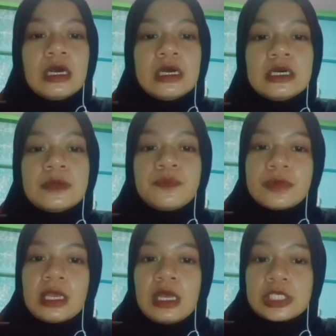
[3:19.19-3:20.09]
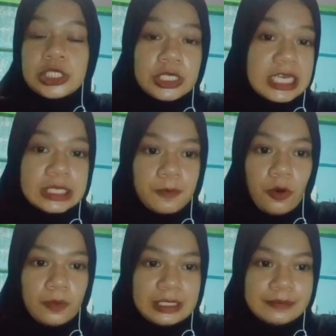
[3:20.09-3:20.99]
a student's
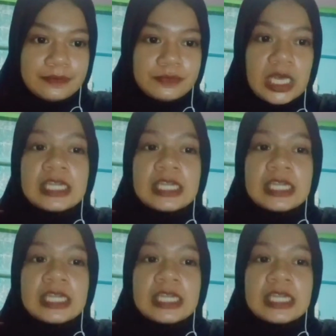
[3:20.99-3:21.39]
problem.